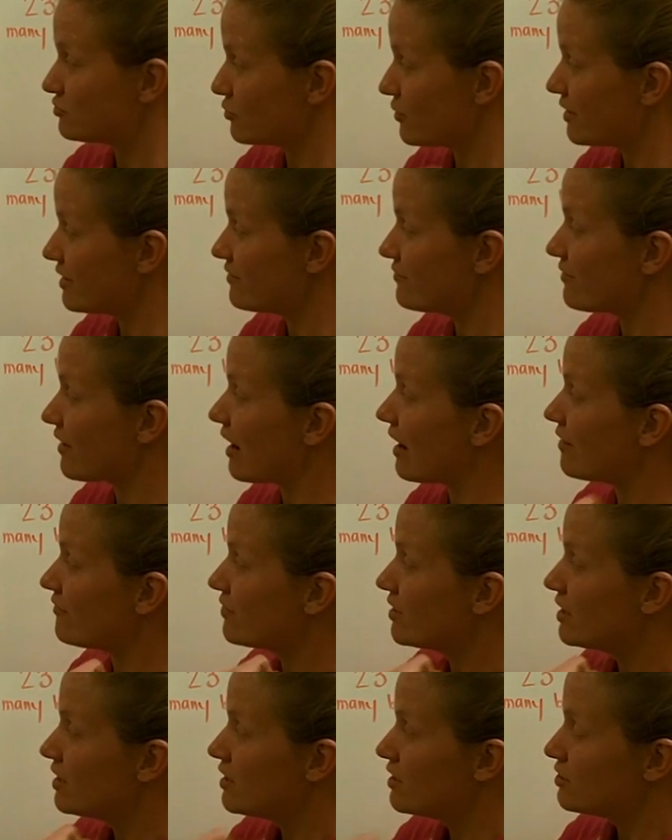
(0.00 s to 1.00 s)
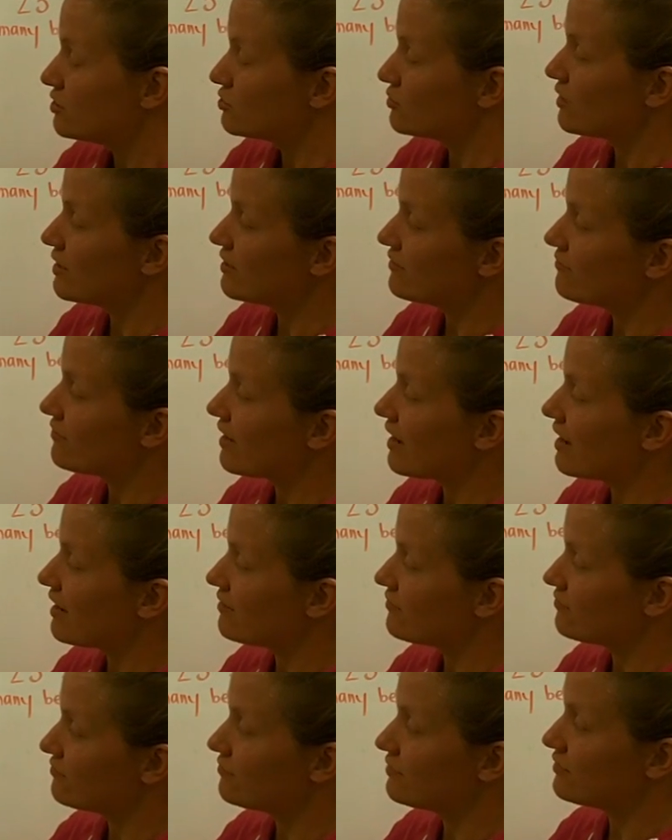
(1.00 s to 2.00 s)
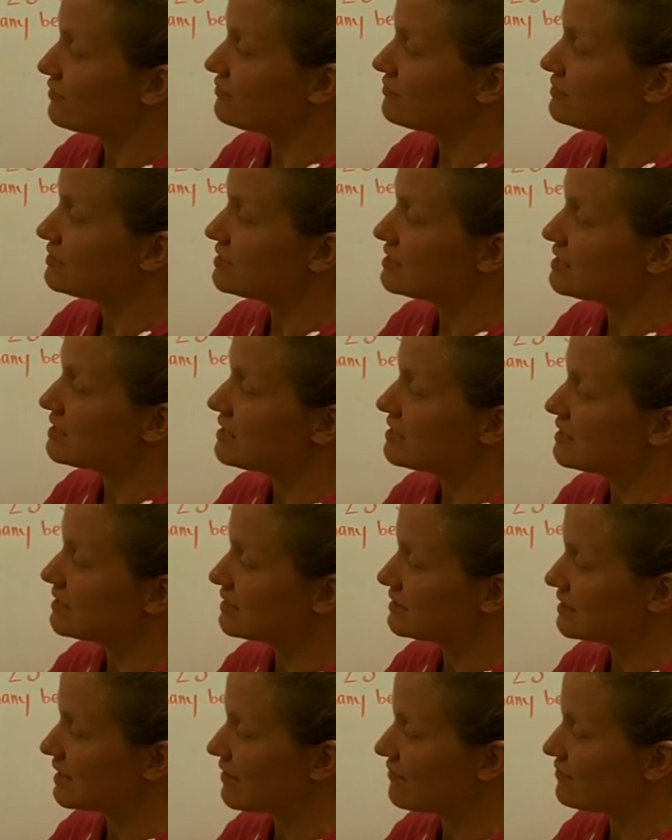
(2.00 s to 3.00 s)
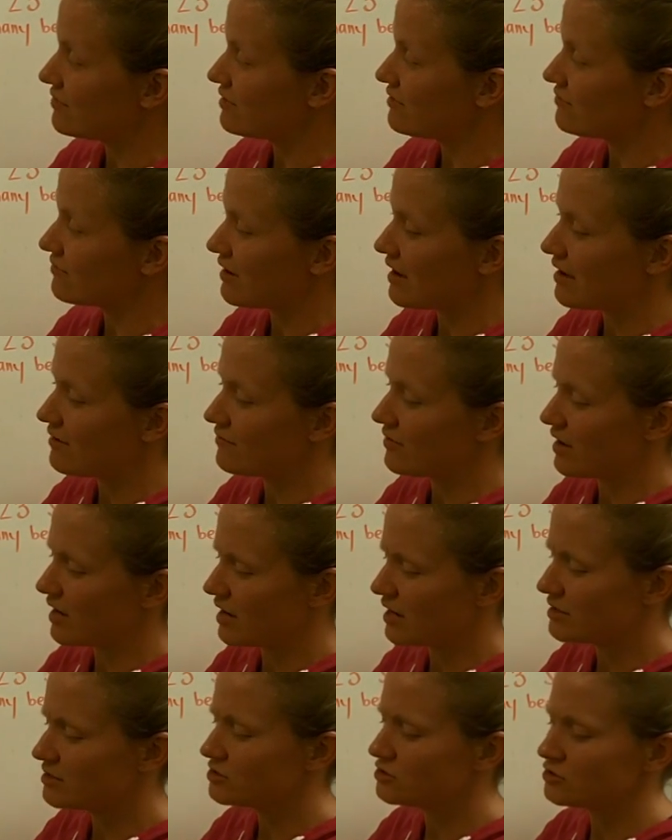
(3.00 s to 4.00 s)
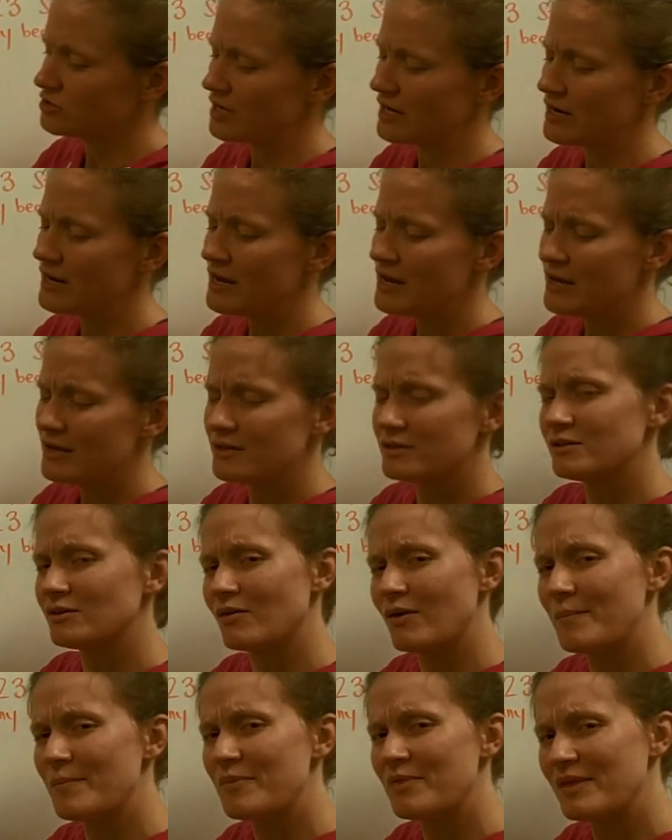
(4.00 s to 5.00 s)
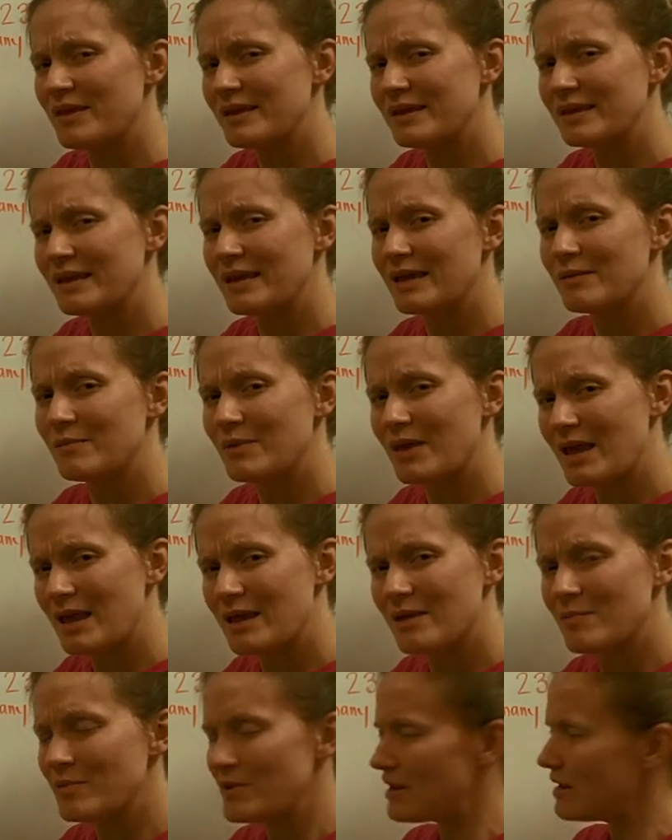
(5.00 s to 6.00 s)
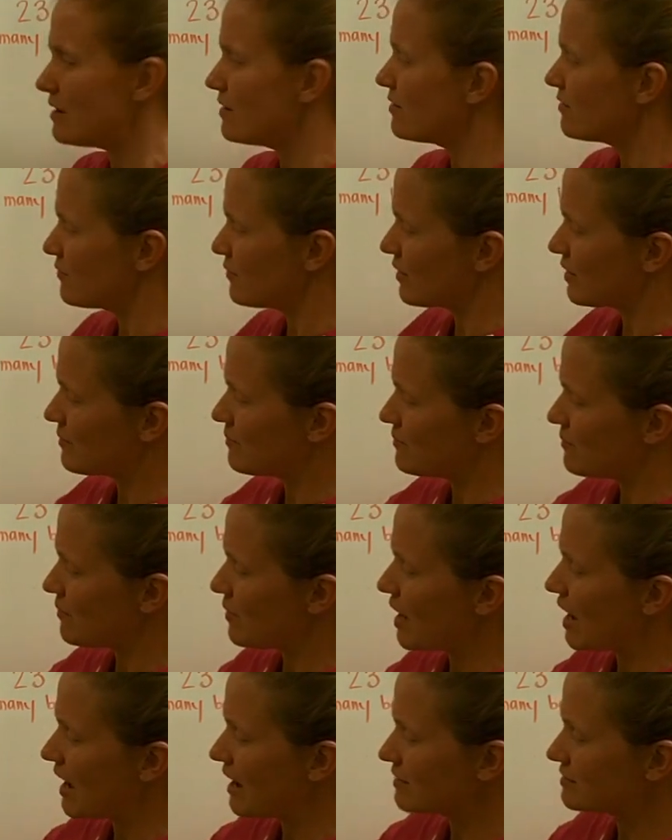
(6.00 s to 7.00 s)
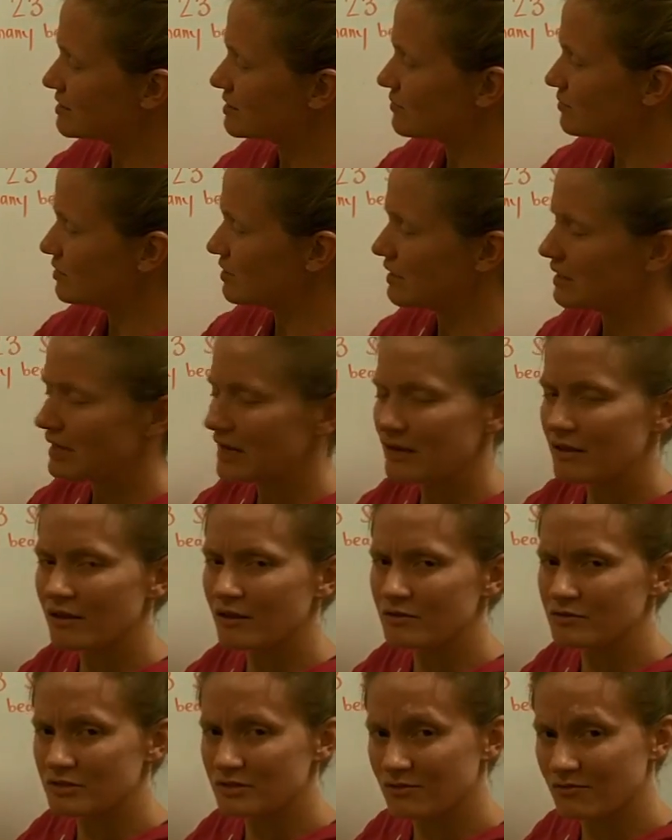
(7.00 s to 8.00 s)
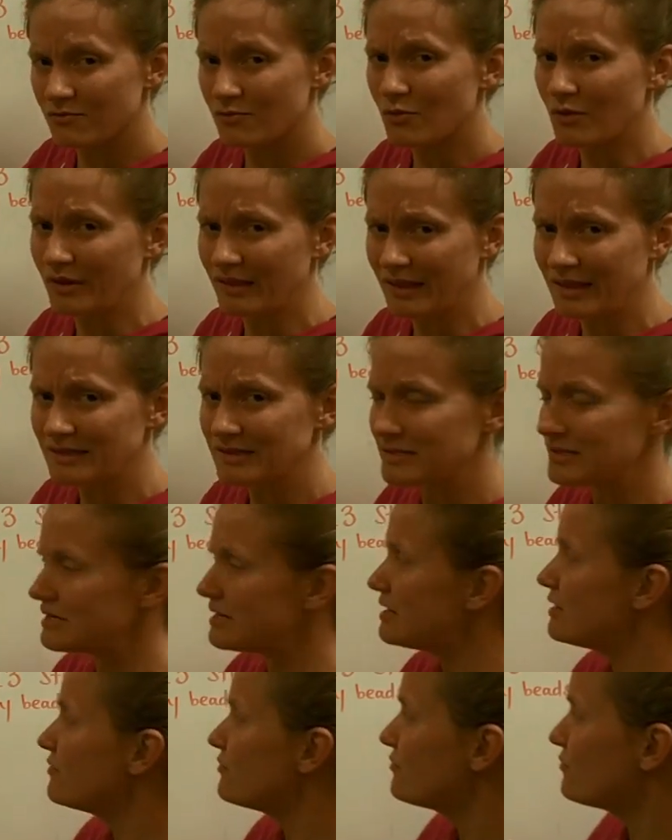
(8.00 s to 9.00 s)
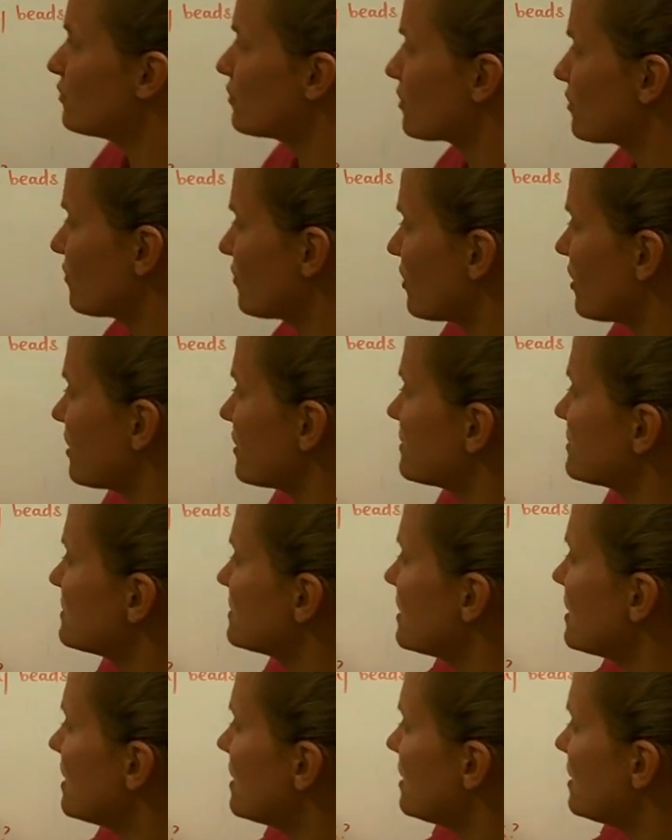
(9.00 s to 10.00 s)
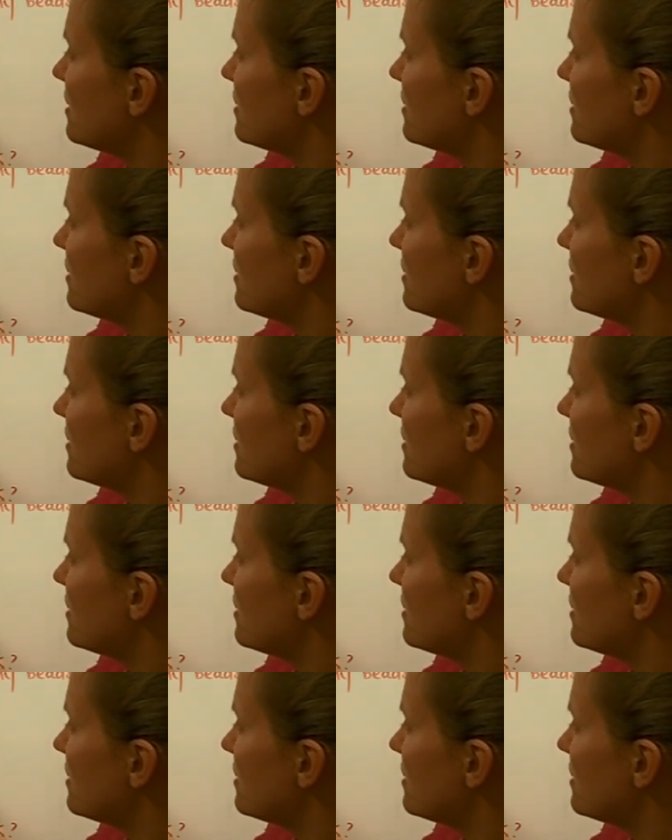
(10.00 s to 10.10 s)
25. 25, 50, 75, 100. So I'm thinking maybe we can possibly get close to 4. Let's see if 4 works.